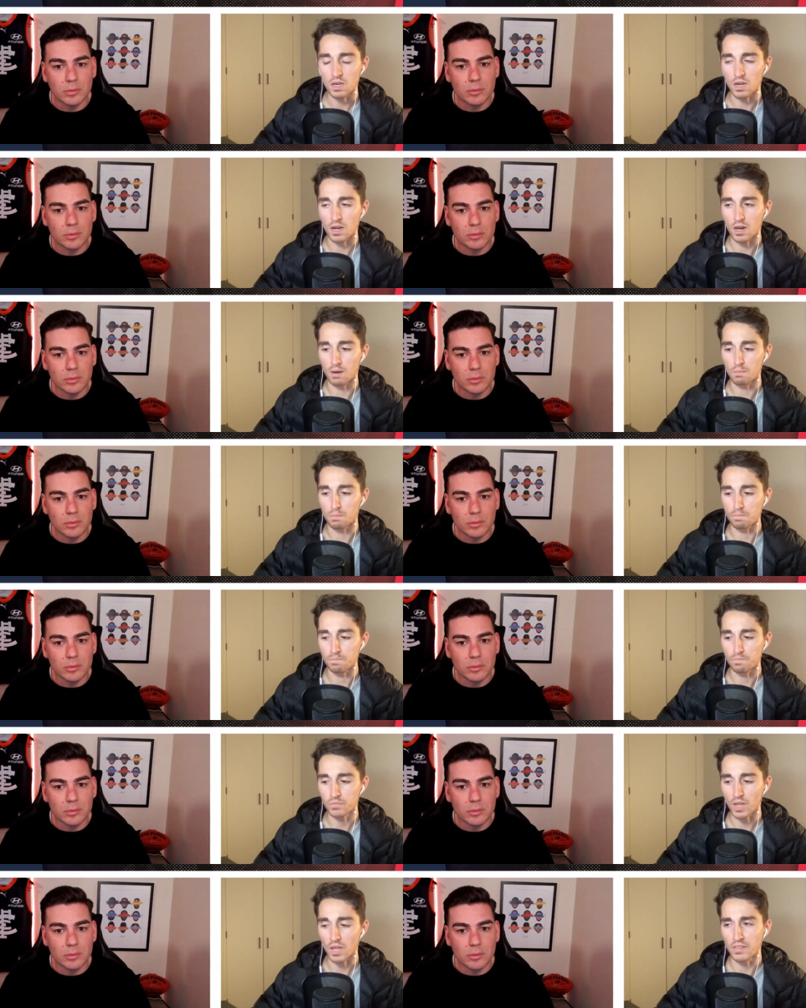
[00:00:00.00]

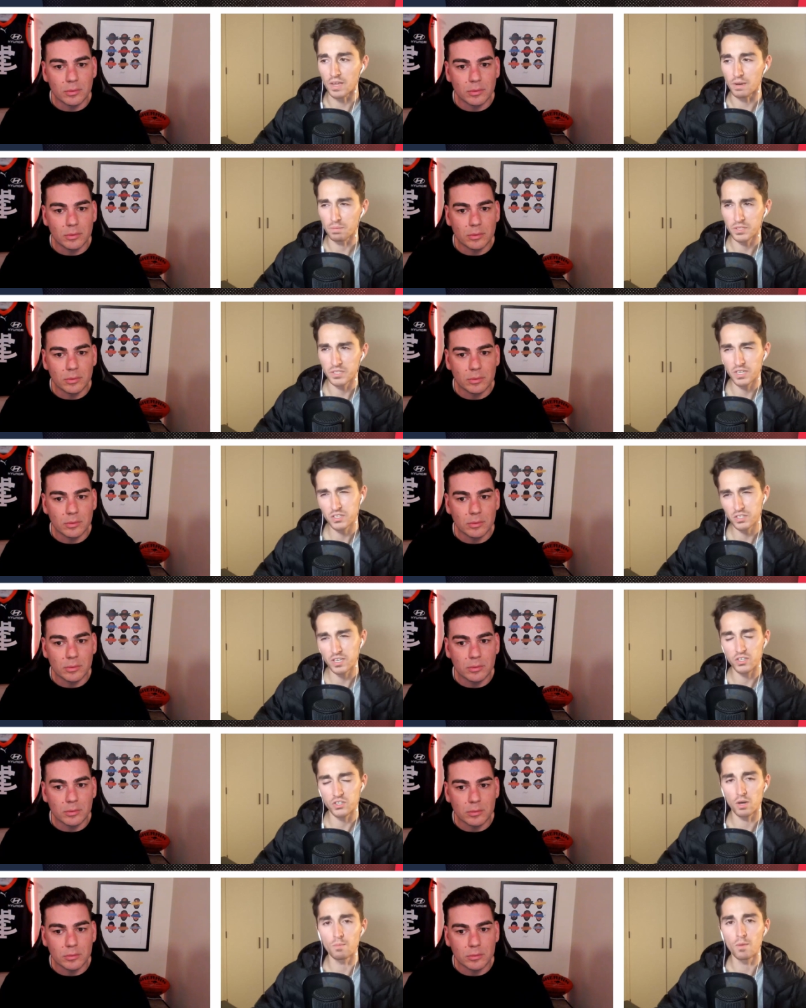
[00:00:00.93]
Speaker 1: And then
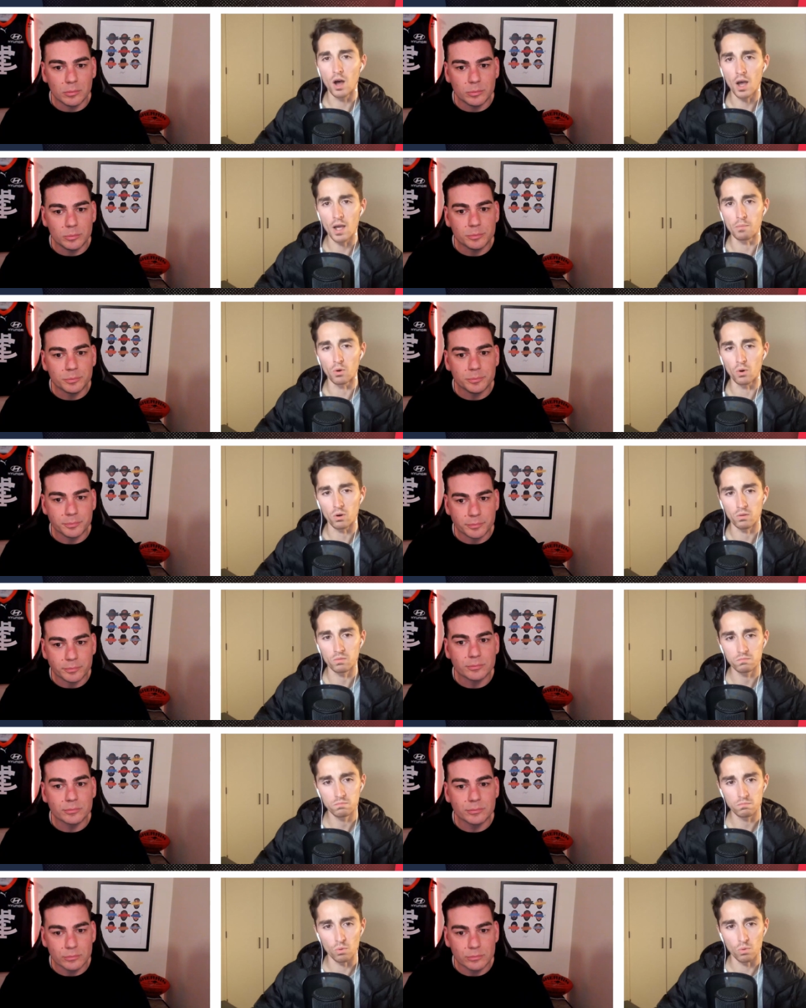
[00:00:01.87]
potentially a Tom Highmore,